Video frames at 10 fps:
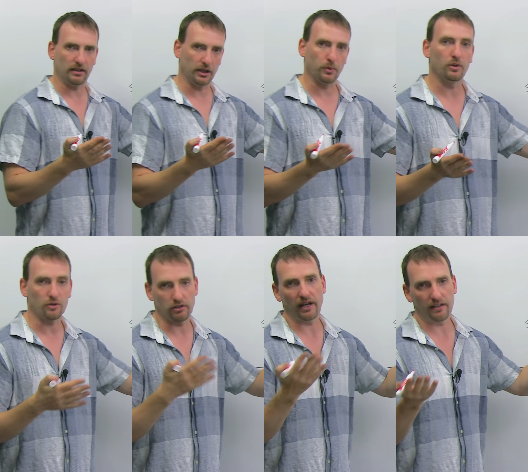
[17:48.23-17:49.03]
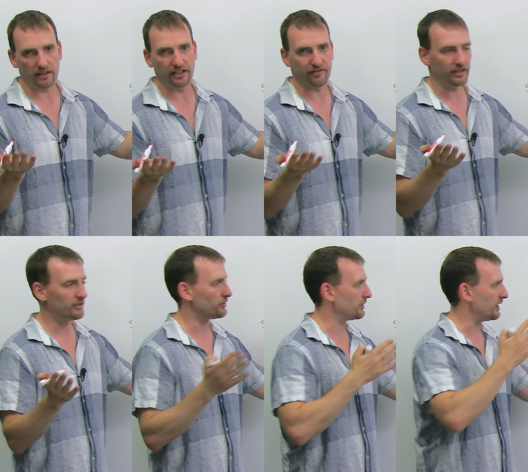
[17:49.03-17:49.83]
equal or
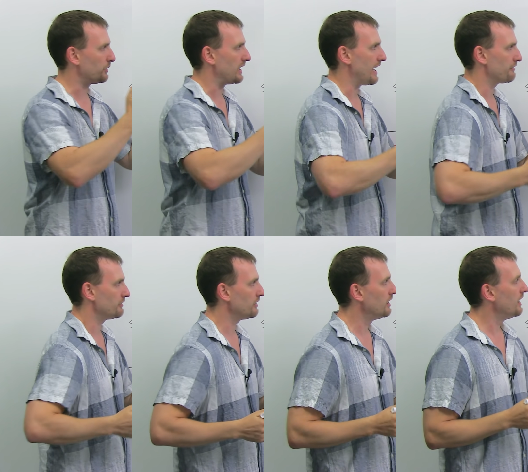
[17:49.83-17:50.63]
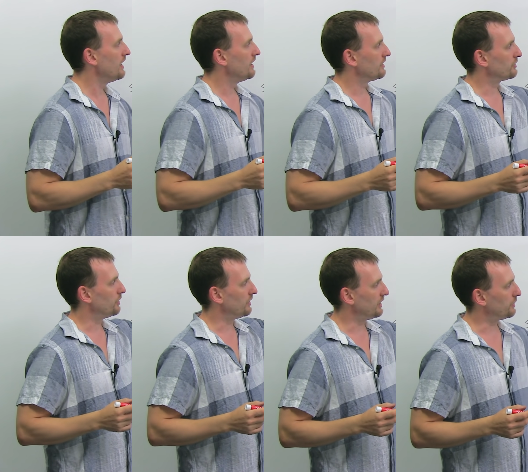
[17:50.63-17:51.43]
even, so equilateral.
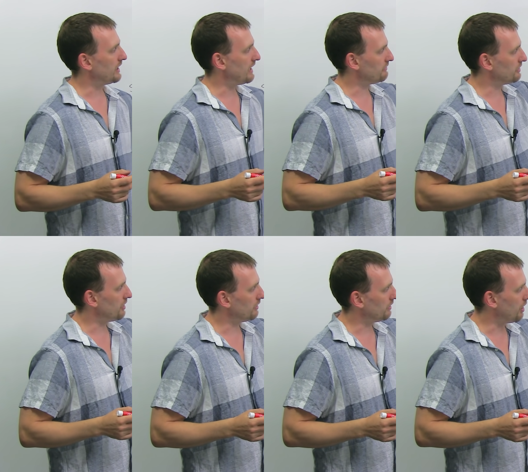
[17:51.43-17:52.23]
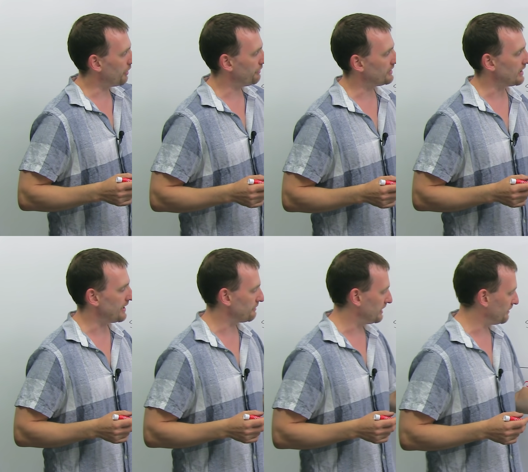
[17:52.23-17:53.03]
So equilateral, all three
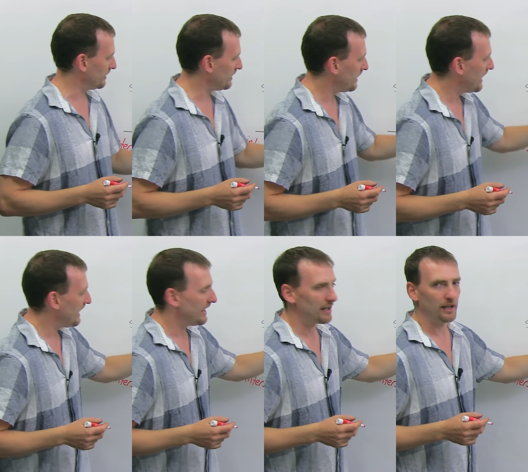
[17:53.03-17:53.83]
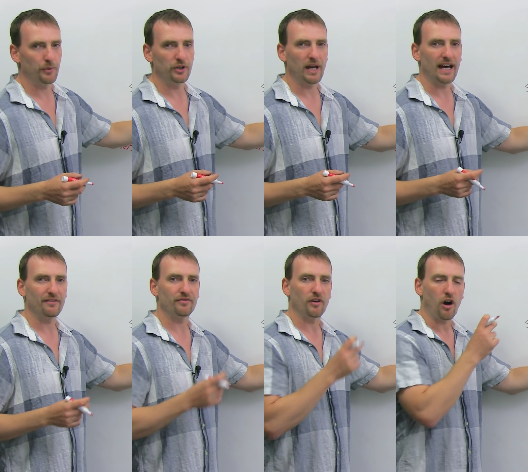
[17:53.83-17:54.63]
sides are even. And then when you
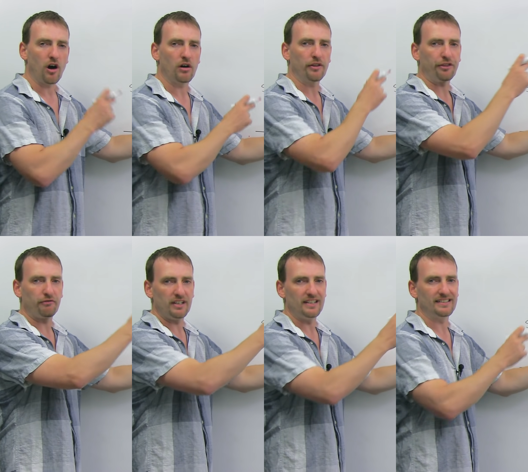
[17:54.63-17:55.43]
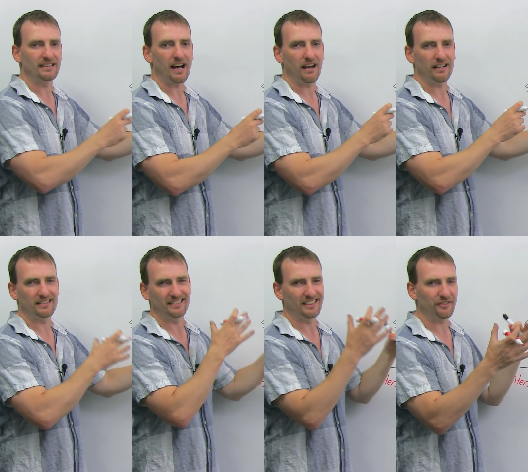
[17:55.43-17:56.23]
have all three
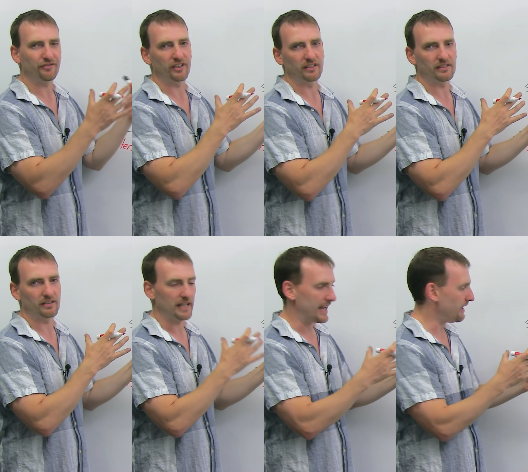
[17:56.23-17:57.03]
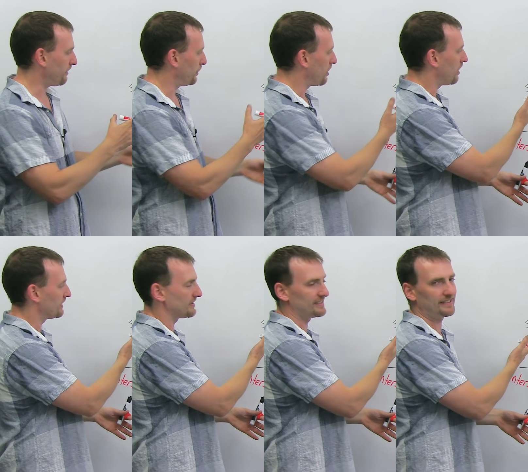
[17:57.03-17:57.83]
sides different length, we call
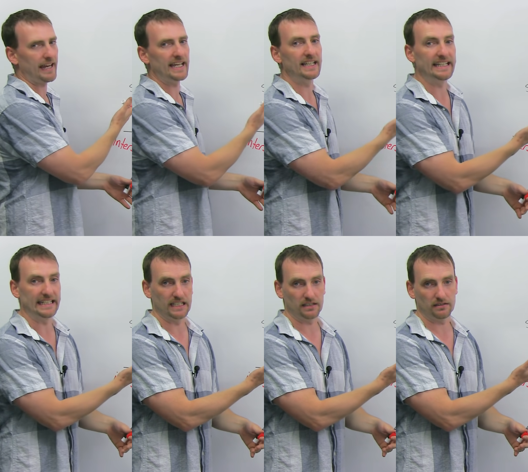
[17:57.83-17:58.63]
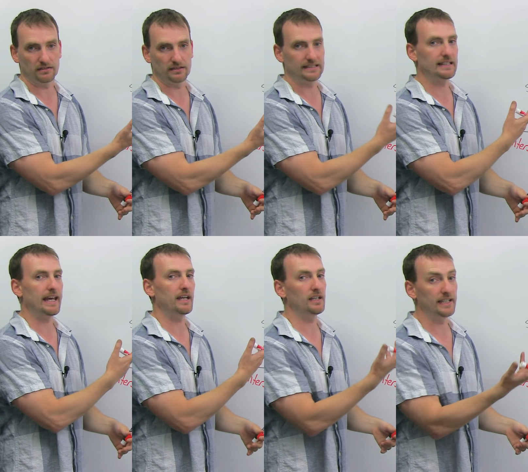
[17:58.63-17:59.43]
this a scalene
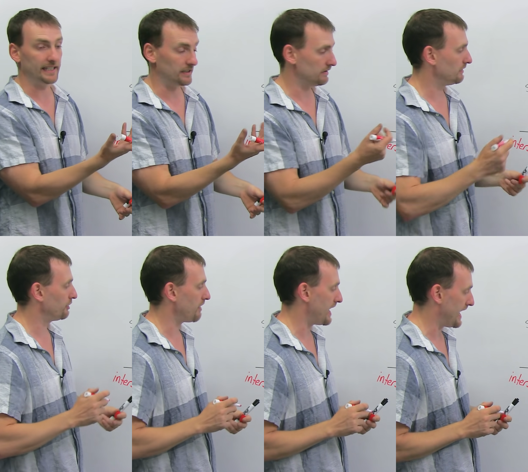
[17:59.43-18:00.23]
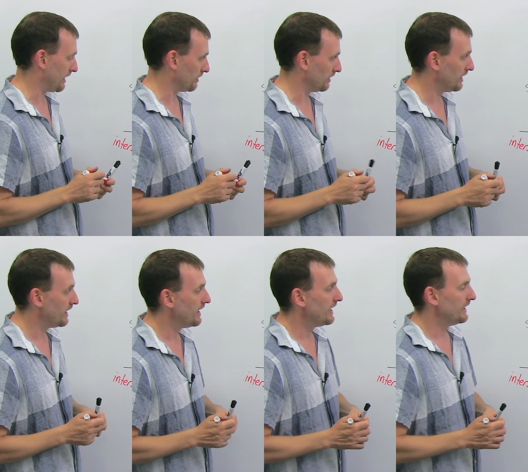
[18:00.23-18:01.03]
triangle.
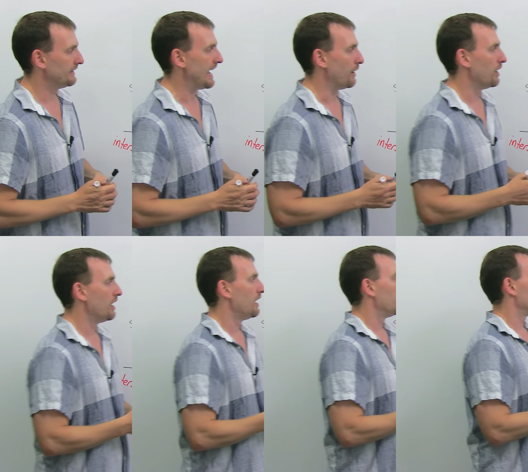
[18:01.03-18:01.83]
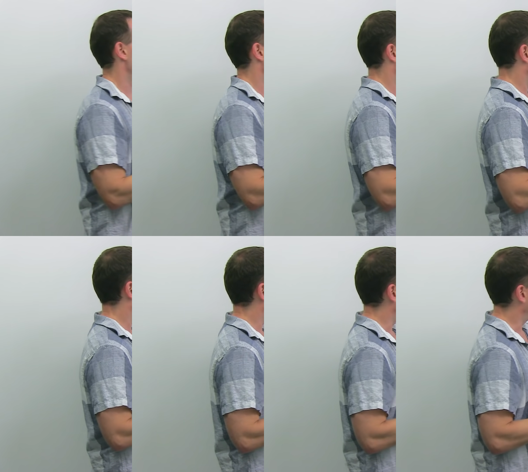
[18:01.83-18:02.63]
Now,
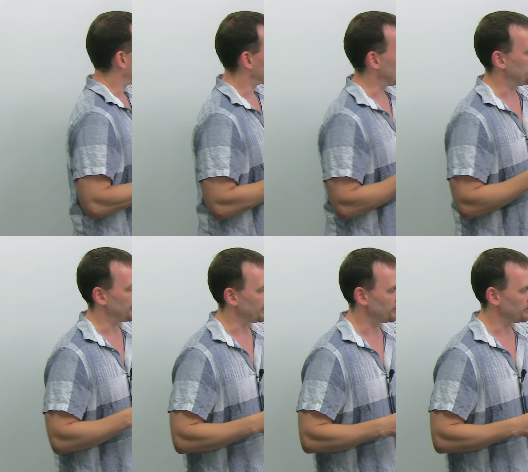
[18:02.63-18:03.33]
for example, the